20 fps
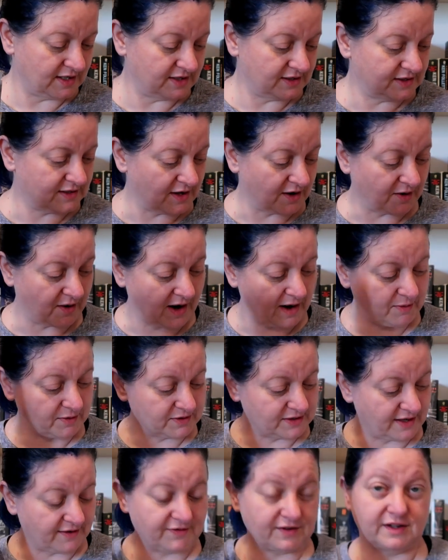So I
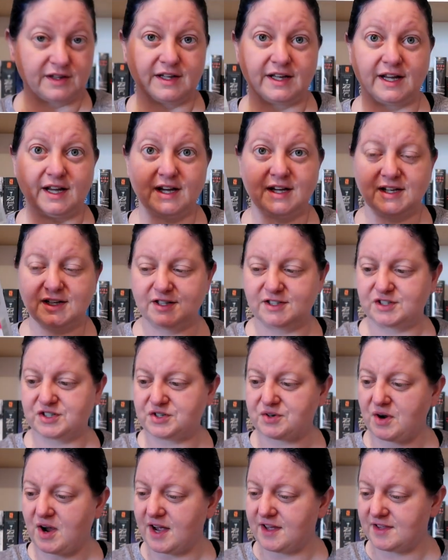will definitely
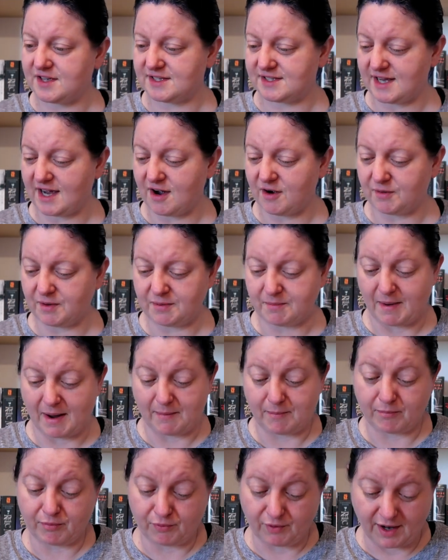try this out with
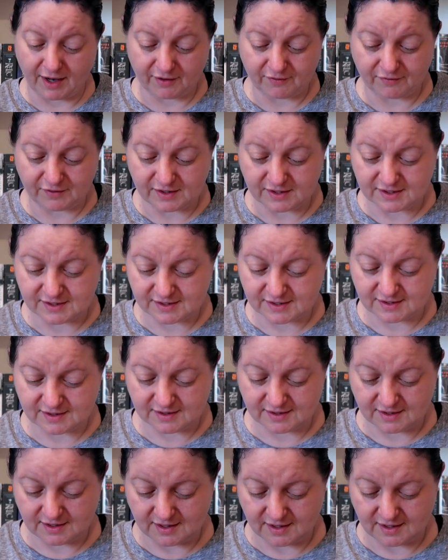my breakfast.